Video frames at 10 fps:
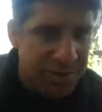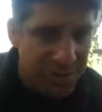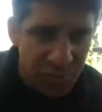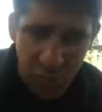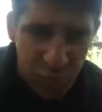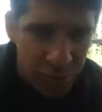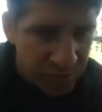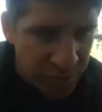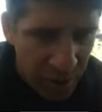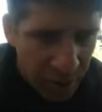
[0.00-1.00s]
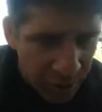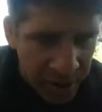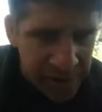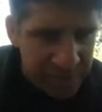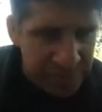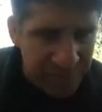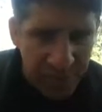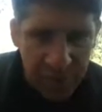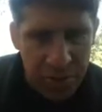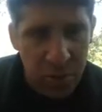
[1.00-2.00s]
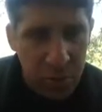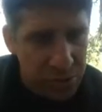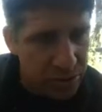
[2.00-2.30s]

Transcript: wrote a long